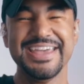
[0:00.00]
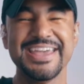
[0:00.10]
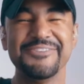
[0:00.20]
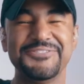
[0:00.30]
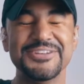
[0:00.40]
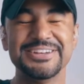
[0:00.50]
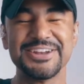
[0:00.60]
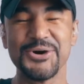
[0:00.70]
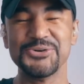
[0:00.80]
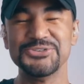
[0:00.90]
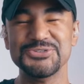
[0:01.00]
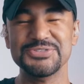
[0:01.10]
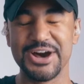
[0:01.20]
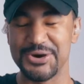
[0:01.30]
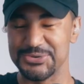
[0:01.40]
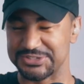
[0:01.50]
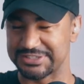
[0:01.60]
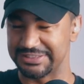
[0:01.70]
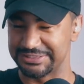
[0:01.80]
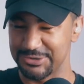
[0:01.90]
If you know, you know.
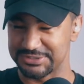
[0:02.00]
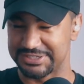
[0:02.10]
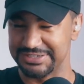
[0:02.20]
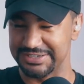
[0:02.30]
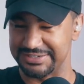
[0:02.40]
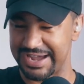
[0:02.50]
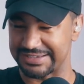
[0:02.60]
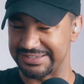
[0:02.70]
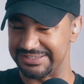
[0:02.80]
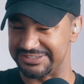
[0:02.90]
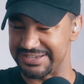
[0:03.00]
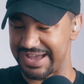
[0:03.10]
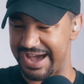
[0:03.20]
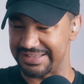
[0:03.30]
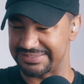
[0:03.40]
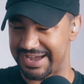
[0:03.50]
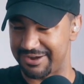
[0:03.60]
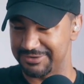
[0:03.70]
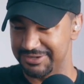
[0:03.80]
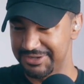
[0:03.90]
Salute to you, Dr. G
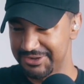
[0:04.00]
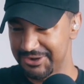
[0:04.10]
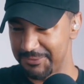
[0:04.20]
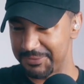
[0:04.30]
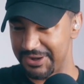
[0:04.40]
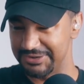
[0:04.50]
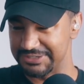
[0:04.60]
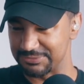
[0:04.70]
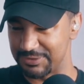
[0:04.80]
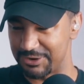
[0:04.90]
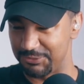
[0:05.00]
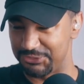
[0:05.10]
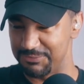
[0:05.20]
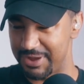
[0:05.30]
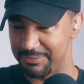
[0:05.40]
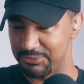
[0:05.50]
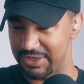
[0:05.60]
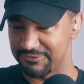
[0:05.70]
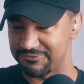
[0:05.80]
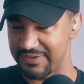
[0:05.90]
Hightower. Hope all is well with you, my
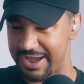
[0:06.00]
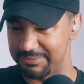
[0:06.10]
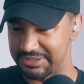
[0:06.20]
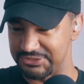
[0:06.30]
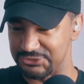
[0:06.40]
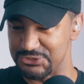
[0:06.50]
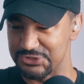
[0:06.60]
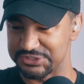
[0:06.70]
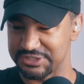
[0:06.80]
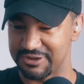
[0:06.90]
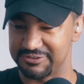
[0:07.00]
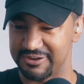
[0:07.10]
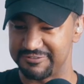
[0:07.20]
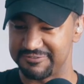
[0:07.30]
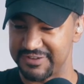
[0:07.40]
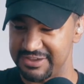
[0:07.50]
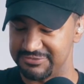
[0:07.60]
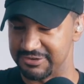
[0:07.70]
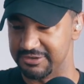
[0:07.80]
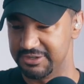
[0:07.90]
brother. Family, do yourself a
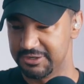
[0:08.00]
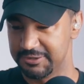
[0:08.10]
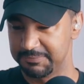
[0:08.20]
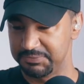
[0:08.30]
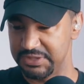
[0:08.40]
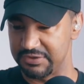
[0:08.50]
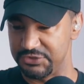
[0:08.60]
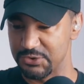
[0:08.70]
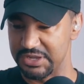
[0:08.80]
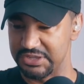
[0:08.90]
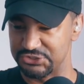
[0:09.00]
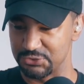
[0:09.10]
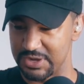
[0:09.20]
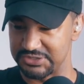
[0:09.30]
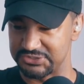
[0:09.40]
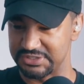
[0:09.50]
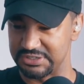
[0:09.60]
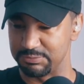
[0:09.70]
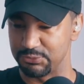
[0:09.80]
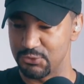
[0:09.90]
favor. If you are interested in
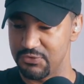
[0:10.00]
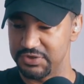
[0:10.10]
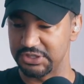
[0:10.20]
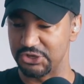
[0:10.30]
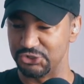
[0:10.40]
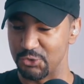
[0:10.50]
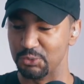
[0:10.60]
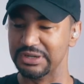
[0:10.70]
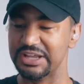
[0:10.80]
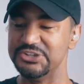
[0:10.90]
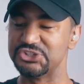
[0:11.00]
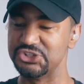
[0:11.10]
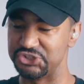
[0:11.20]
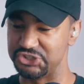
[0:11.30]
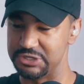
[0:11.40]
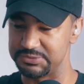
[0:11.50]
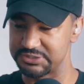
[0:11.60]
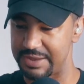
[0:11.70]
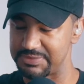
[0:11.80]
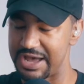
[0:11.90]
improving your relationships,
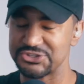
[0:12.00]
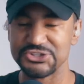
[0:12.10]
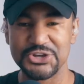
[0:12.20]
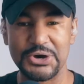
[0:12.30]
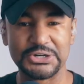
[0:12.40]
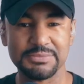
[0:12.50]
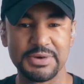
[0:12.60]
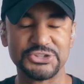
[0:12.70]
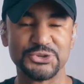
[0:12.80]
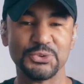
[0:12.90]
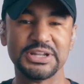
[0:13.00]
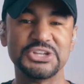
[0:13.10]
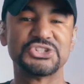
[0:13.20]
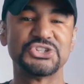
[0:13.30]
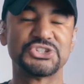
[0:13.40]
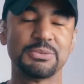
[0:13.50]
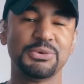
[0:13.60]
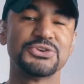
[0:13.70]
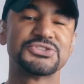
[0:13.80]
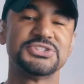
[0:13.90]
I'm not just talking about your relationship
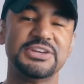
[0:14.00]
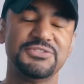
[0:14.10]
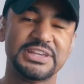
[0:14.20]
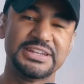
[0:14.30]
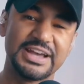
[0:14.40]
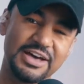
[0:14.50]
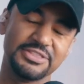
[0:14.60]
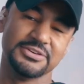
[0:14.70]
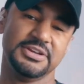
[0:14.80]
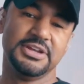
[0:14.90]
with your significant other.